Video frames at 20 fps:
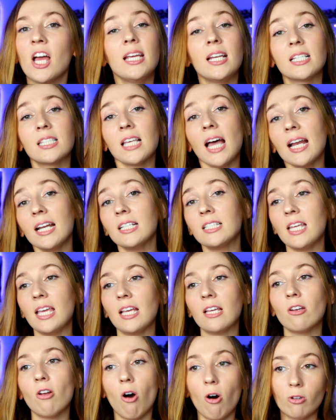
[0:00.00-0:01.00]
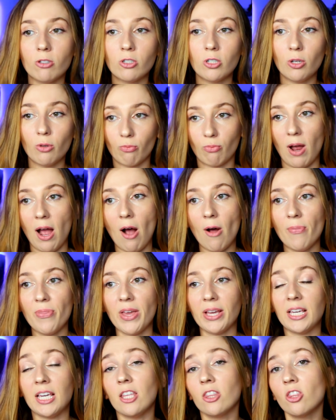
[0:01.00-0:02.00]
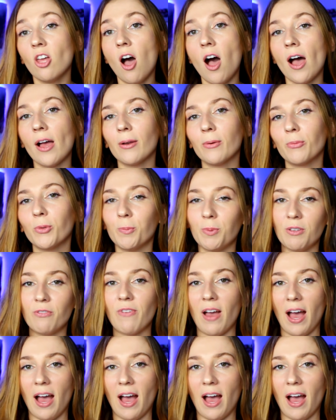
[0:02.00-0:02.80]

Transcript: He decided to take an alternate route that he thought would be